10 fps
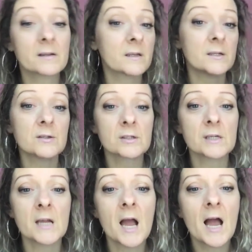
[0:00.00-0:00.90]
because I
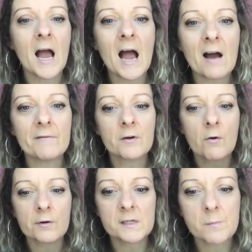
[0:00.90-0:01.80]
usually have the
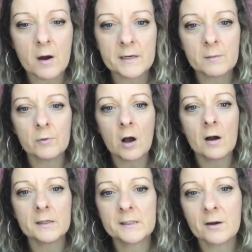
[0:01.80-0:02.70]
corresponding
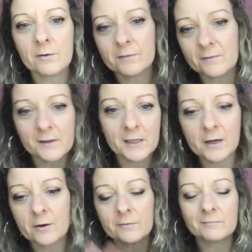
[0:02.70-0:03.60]
blog to go with the
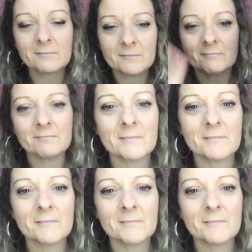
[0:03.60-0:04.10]
video and